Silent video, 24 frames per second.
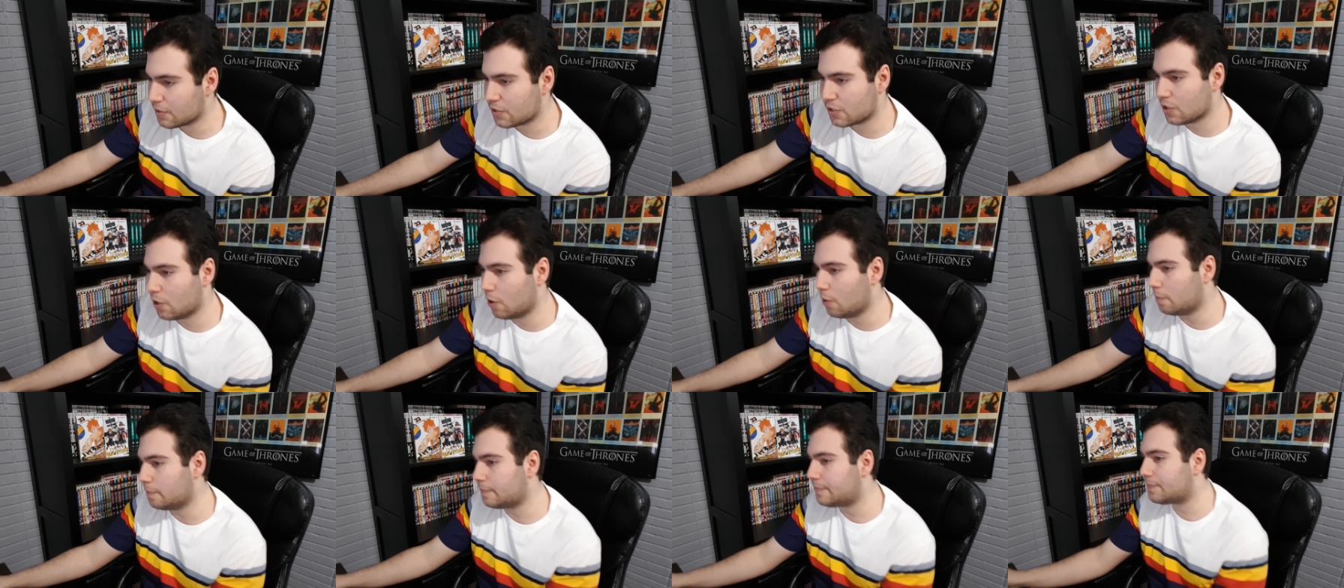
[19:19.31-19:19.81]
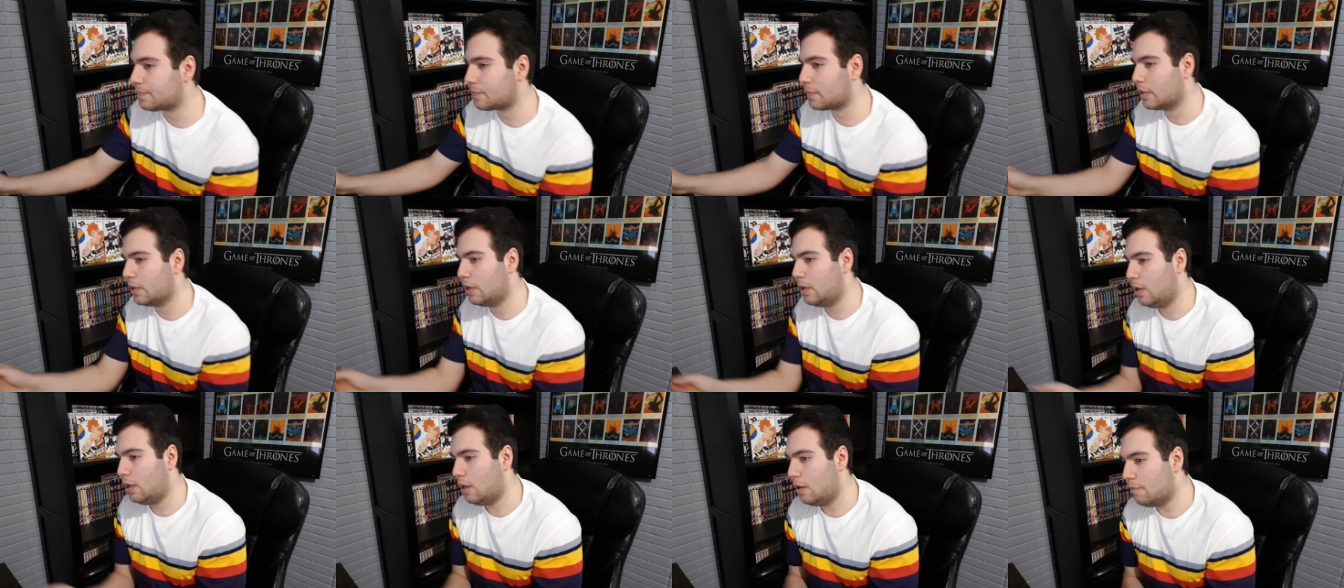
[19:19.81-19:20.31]
So
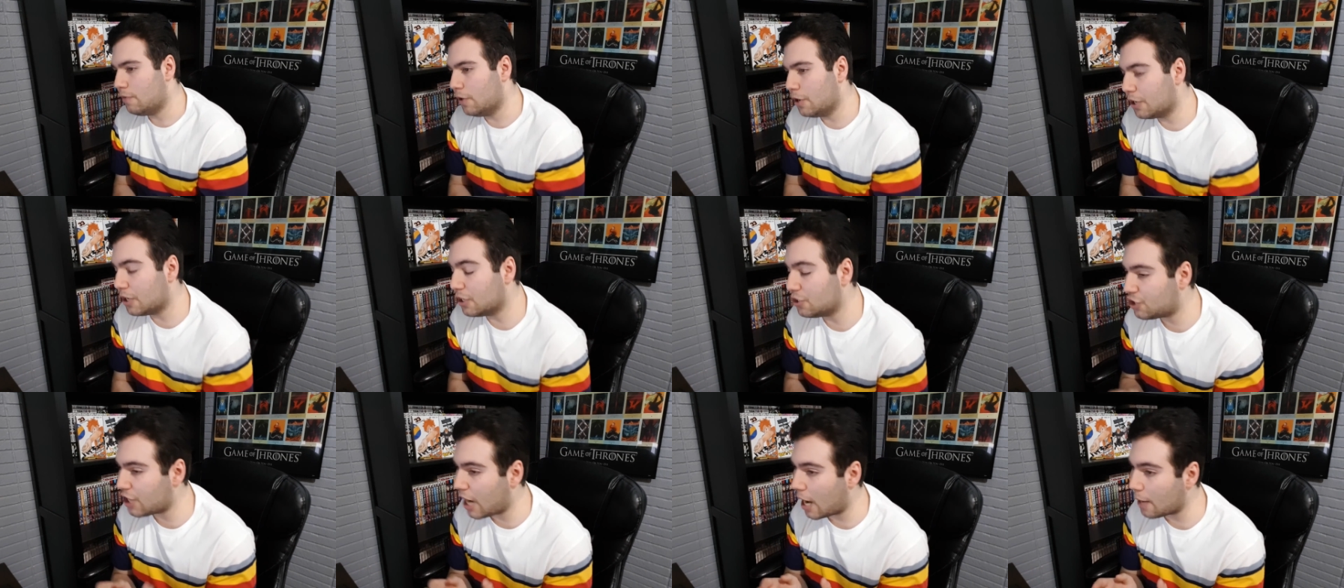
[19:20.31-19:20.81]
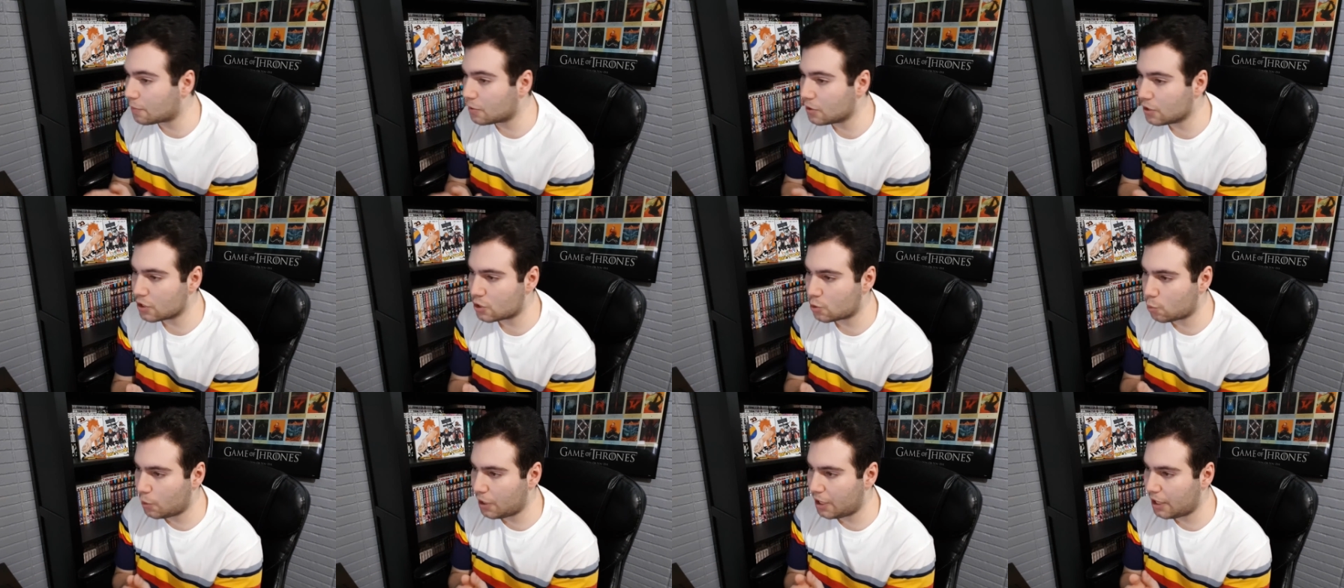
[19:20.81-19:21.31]
very good chapter
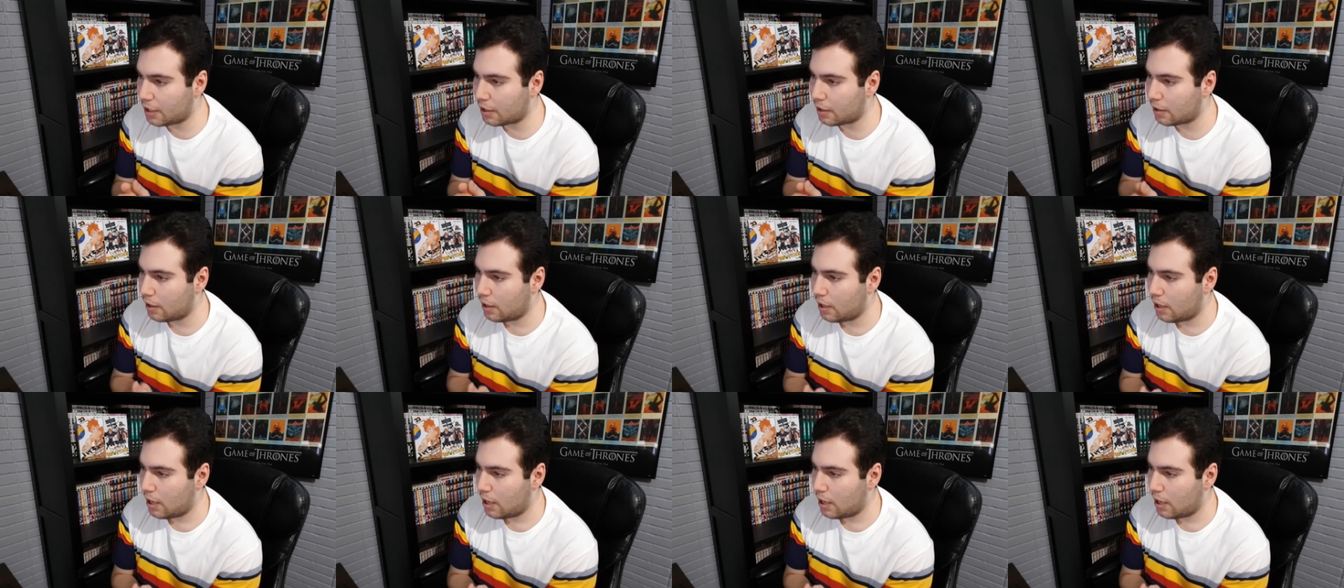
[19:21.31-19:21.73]
this week.